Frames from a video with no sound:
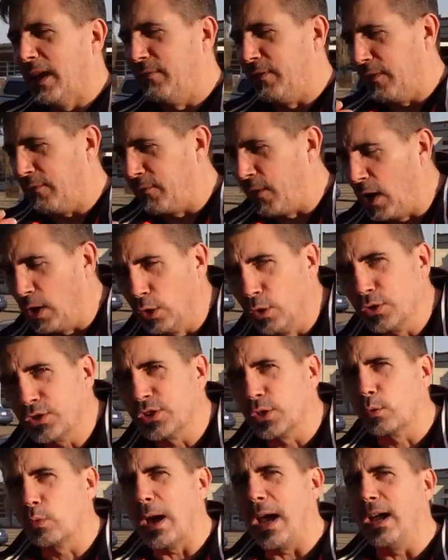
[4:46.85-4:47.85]
If it follows
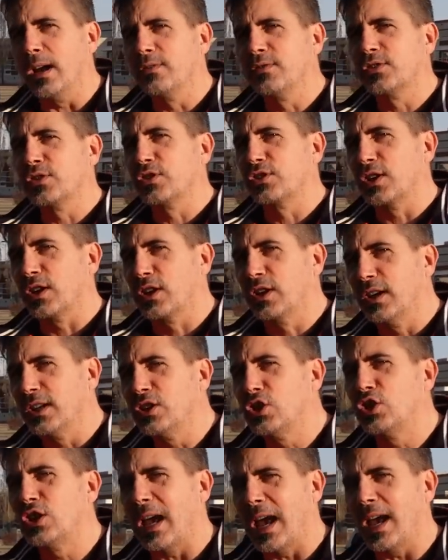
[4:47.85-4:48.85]
the revs, there's a
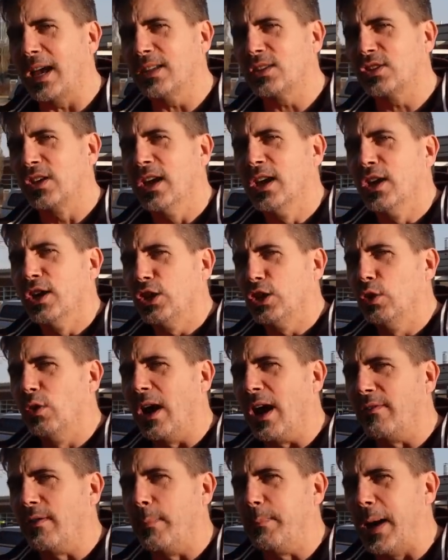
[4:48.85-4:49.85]
good chance you
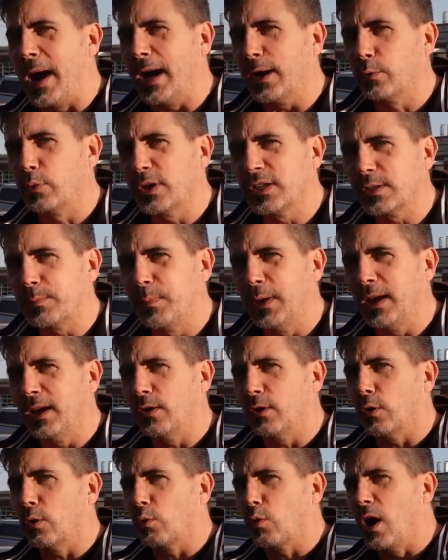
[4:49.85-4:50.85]
have a bad wrist
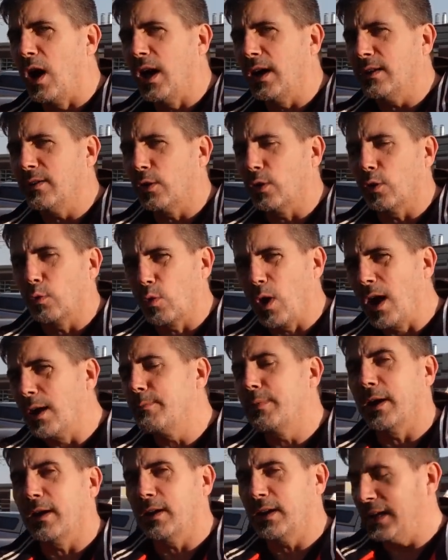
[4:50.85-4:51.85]
pin or rod or a rod
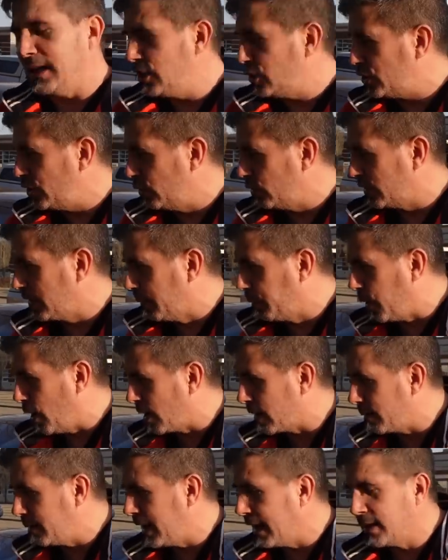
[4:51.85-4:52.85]
bearing issue in the
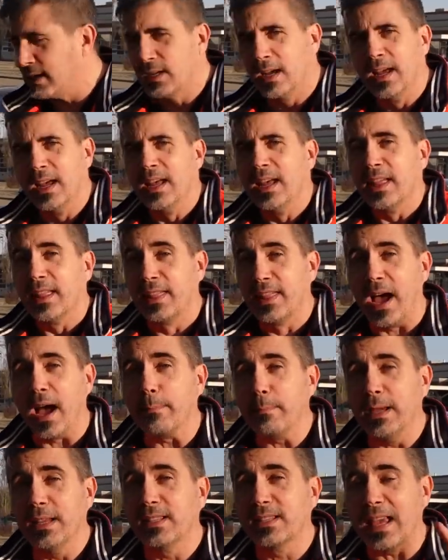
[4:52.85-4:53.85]
bottom end.
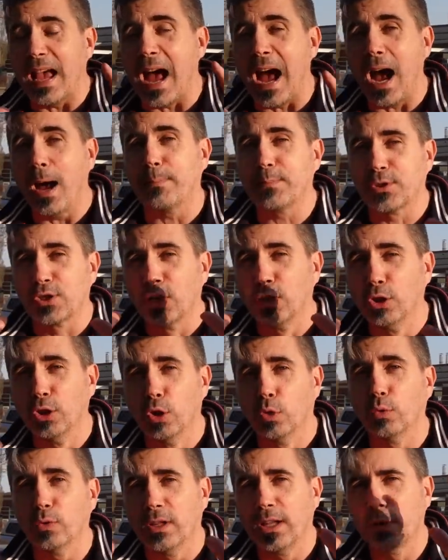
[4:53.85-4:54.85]
That means
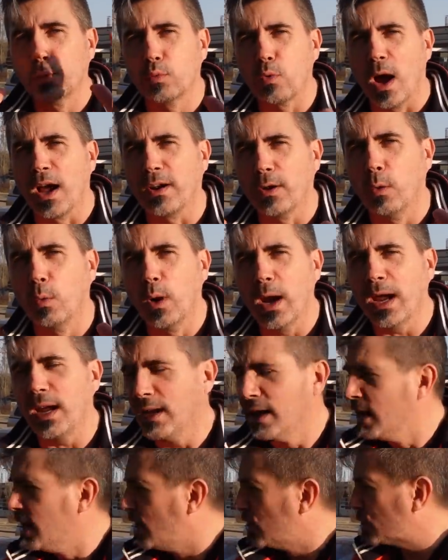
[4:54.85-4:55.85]
absolutely run
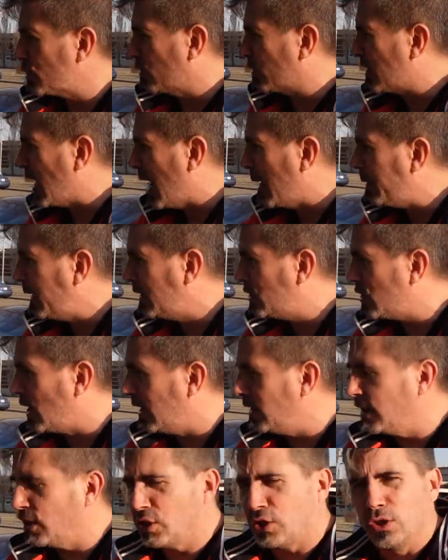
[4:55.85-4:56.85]
away. So timing
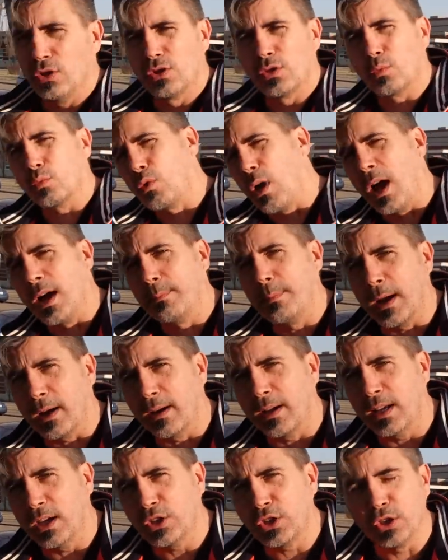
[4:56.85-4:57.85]
chain issues, rod
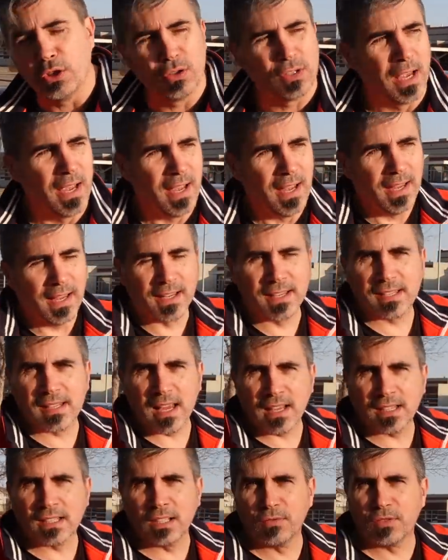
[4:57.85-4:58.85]
bearing issues,
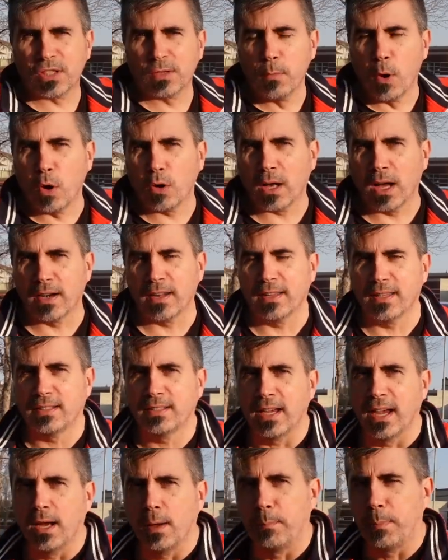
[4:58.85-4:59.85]
excessive smoke out of the
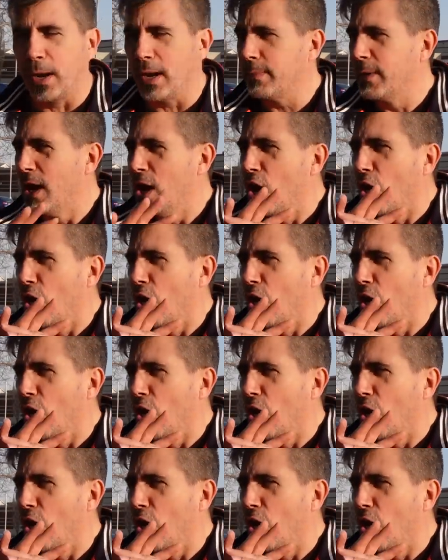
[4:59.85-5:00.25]
tailpipe,